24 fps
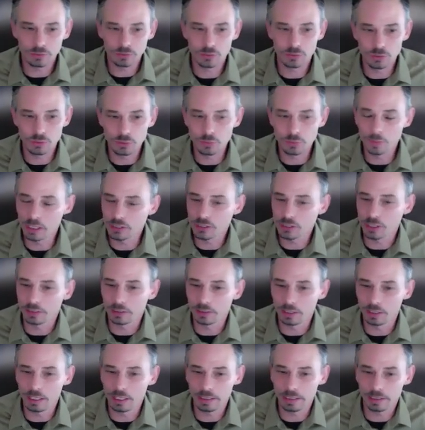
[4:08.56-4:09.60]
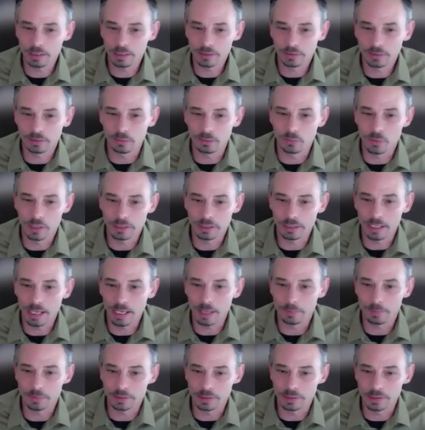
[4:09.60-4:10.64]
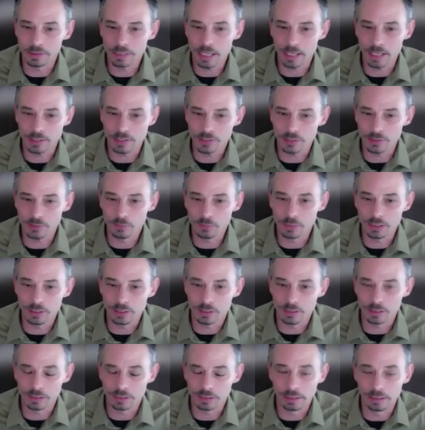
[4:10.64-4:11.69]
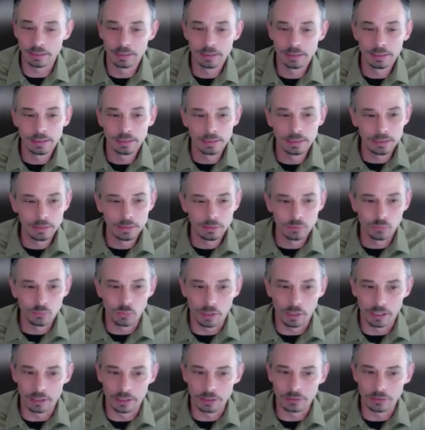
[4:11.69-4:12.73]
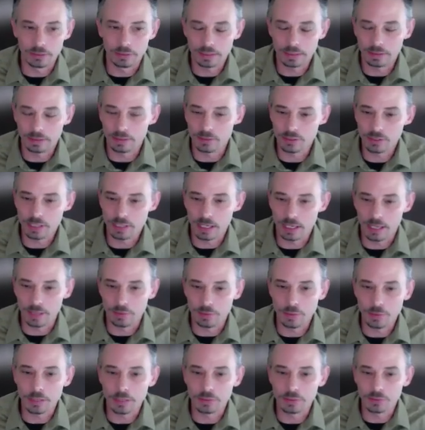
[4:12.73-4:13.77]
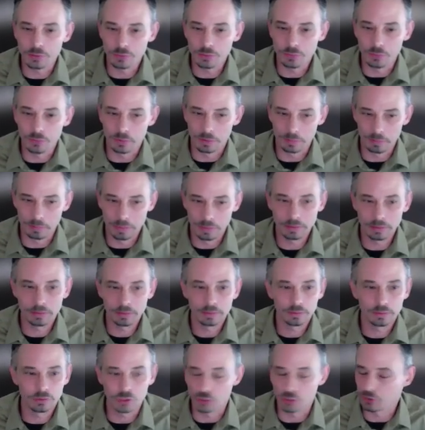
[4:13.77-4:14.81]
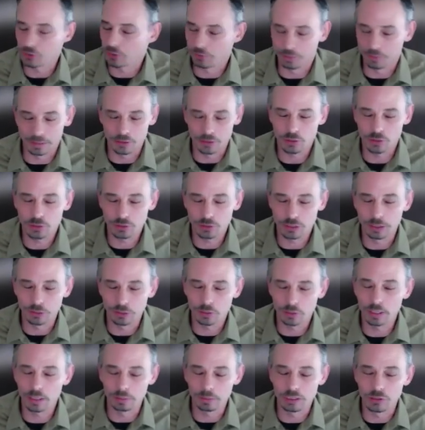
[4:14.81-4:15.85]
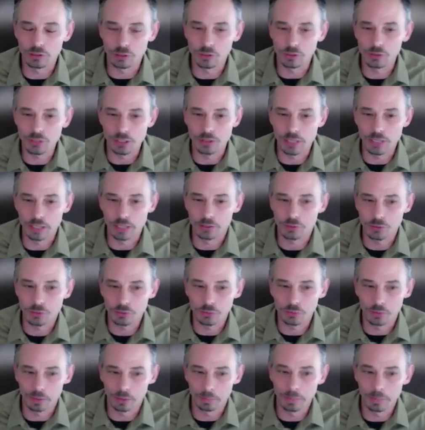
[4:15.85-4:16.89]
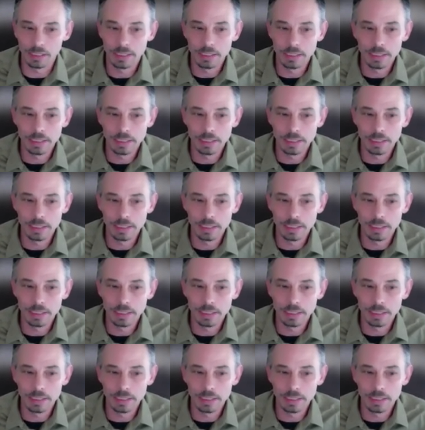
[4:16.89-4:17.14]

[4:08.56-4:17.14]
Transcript: too much unlike the one that happened in Texas recently, where you get this uh, thunderstorm just a, this incredibly juicy thunderstorm